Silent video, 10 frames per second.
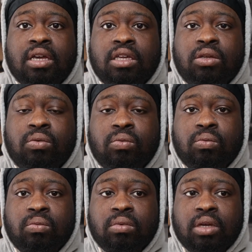you
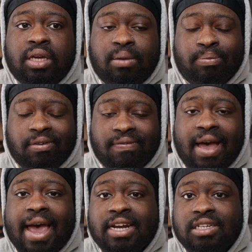can
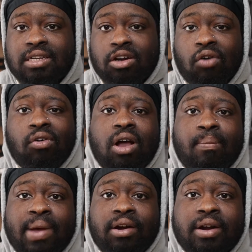provide just an overall
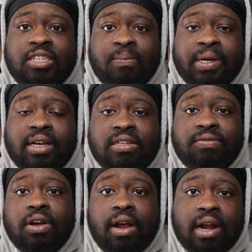better experience
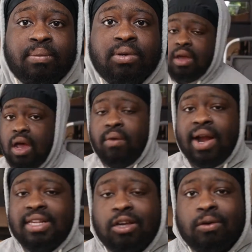for your animal.
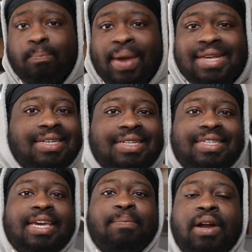Alrighty, so basic
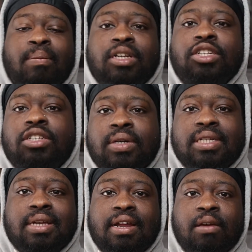tip number 2
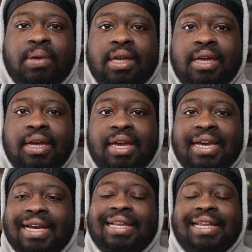is gonna be
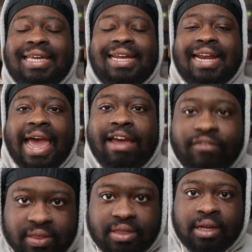clean
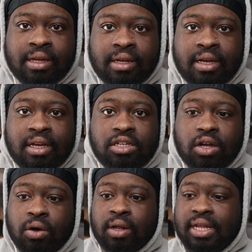everything.
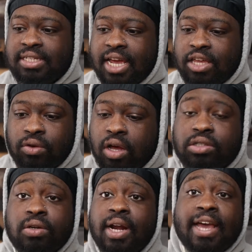So let's say you go
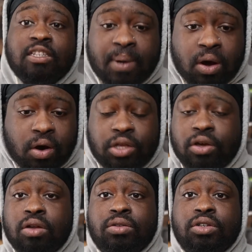to an expo, or you
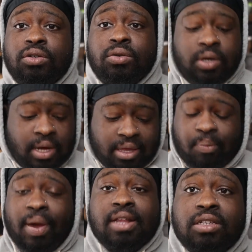go to the
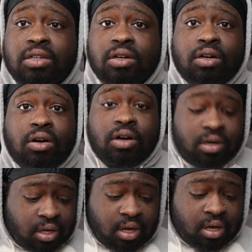pet store,
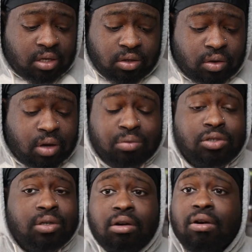or you go
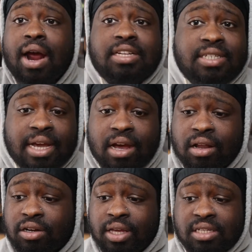to a garage
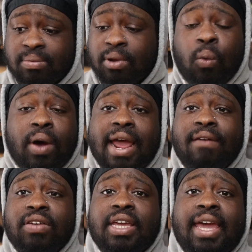sale, or you get some,
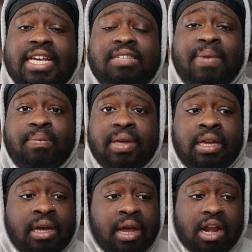whatever the case may
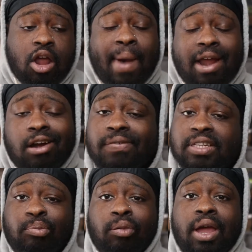be. No matter if
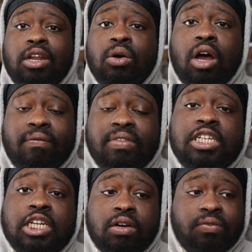it's brand new off the
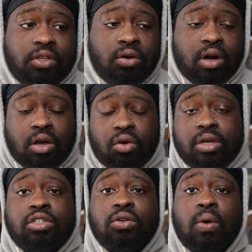shelf, you are
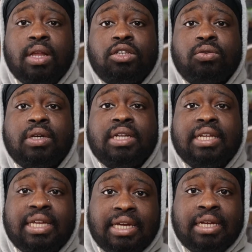going to want to
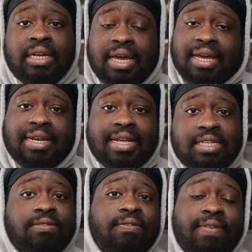clean,
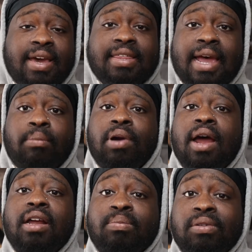disinfect that
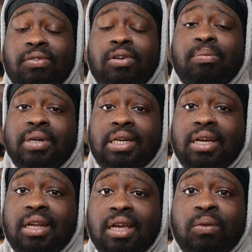product before putting
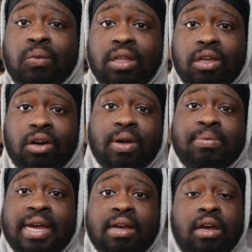it in with your
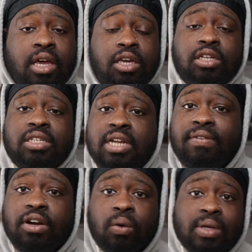reptile. You just
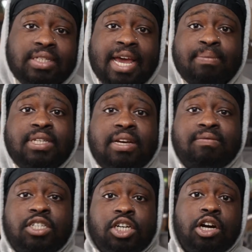never know what types
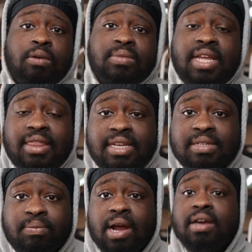of germs that
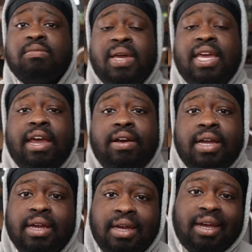these products may
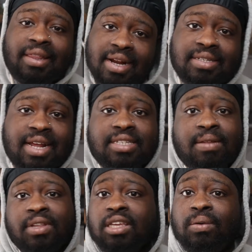carry, and that is not
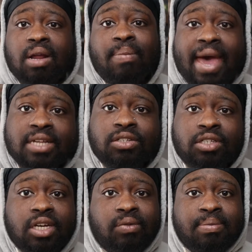something you want to pass on
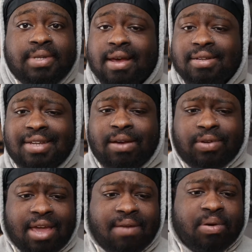to your reptile. It's like
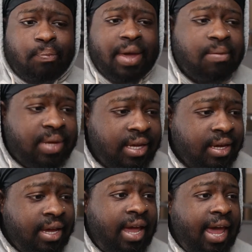when you have a baby,
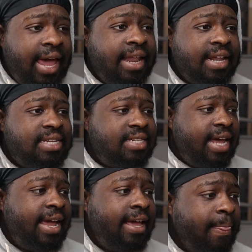and let's
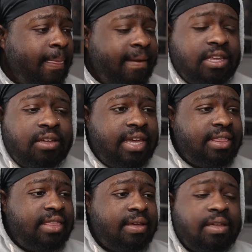say you
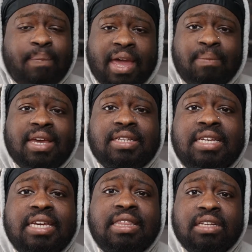get your baby a
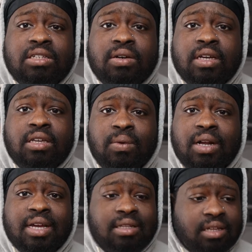teething toy. You
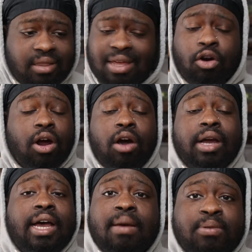want to, or
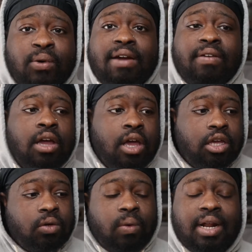cups, whatever.
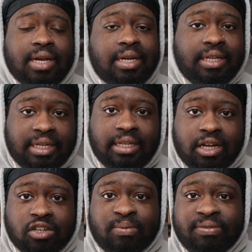You want to clean
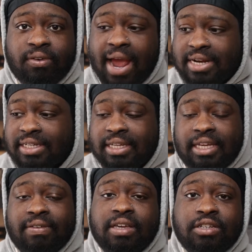those before actually
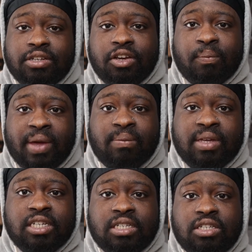giving it to your
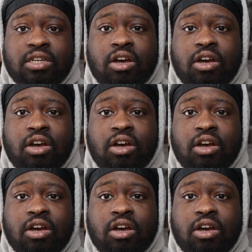baby, just to